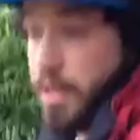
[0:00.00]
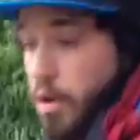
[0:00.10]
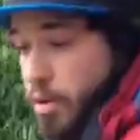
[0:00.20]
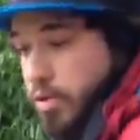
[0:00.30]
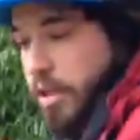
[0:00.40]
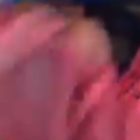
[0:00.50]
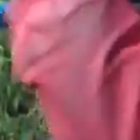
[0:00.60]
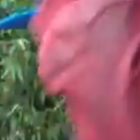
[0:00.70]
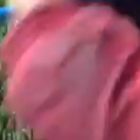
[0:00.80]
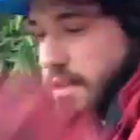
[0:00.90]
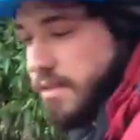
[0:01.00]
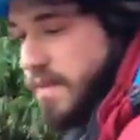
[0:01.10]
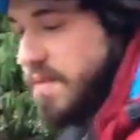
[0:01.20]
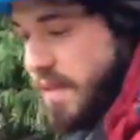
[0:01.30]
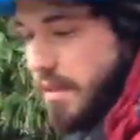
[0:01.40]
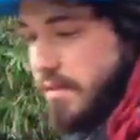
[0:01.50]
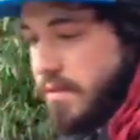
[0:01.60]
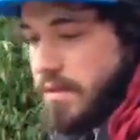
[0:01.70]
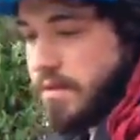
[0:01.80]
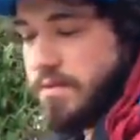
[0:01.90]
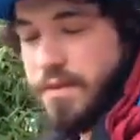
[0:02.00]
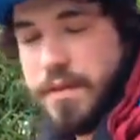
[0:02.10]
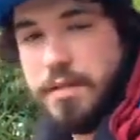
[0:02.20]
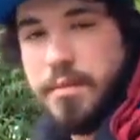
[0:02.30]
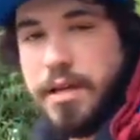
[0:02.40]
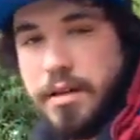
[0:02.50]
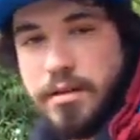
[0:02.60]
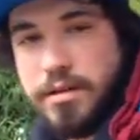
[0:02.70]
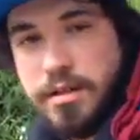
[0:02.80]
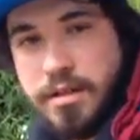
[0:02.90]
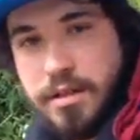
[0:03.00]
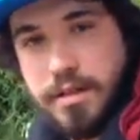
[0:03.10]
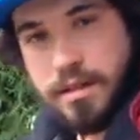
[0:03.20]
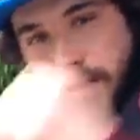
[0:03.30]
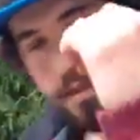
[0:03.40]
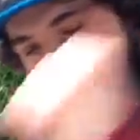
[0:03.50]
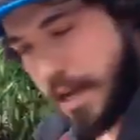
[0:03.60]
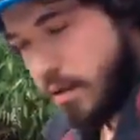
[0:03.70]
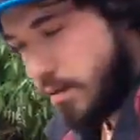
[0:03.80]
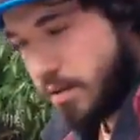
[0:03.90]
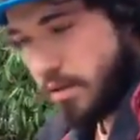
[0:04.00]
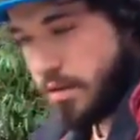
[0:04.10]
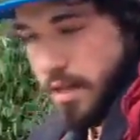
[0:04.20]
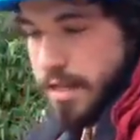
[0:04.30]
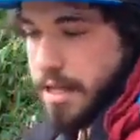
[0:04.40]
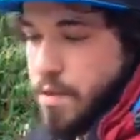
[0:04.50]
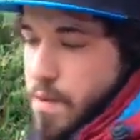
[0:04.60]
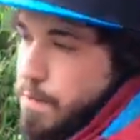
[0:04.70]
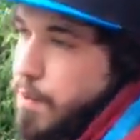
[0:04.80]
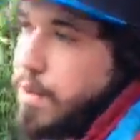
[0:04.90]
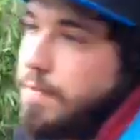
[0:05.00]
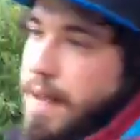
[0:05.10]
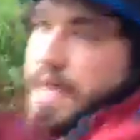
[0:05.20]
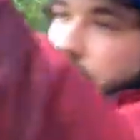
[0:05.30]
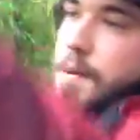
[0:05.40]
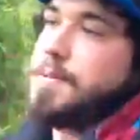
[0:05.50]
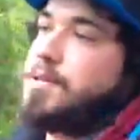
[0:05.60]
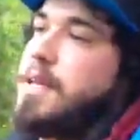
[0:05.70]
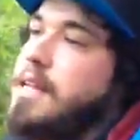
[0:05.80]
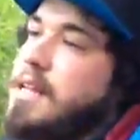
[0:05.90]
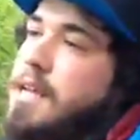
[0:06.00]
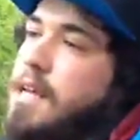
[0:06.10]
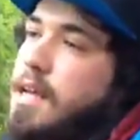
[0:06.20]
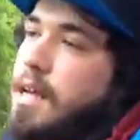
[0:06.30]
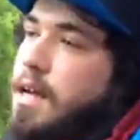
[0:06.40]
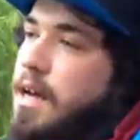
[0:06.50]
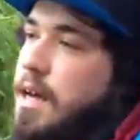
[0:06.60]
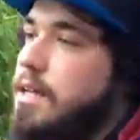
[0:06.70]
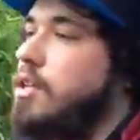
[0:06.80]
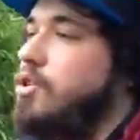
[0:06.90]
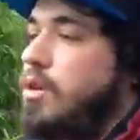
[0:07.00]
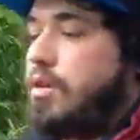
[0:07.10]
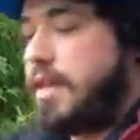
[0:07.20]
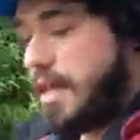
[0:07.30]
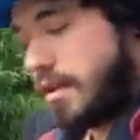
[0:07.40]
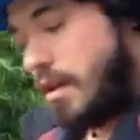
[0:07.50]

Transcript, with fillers: the holes, right? So it's, it's 15, 15 meter down, yeah. and then we put it back up. So then uh, the driller get